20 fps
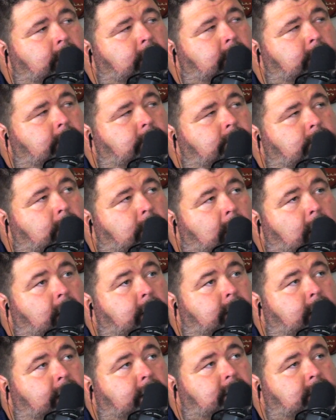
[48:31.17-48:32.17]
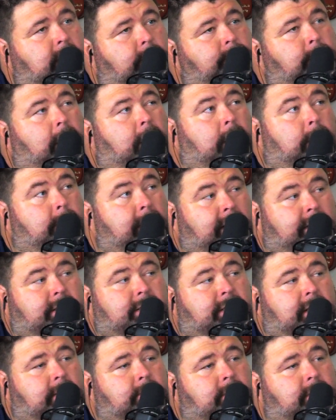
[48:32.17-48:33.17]
I dice up all about
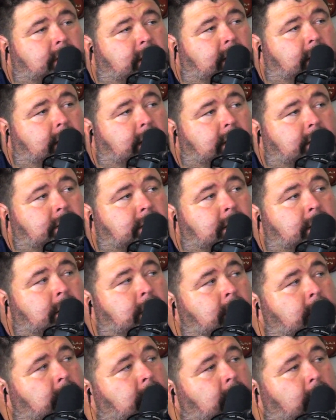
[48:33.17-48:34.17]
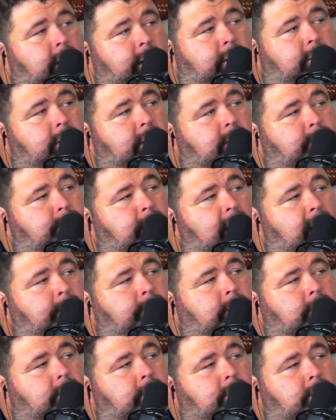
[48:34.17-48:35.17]
the same size, Honeycrisp
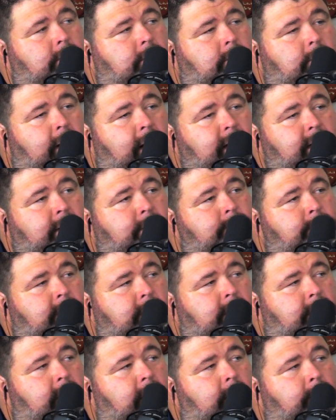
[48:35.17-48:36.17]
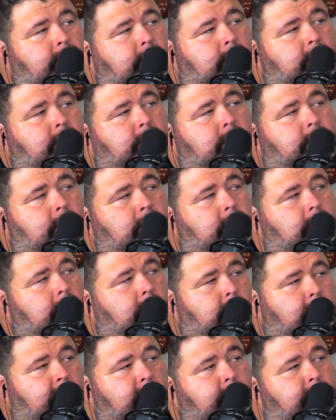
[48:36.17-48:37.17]
apples, Granny Smith apples,
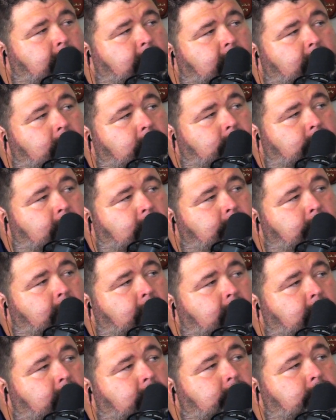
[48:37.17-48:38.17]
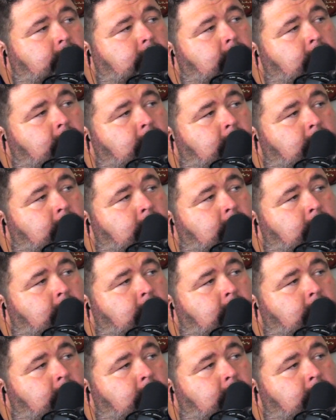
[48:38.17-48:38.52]
green pears, red pears.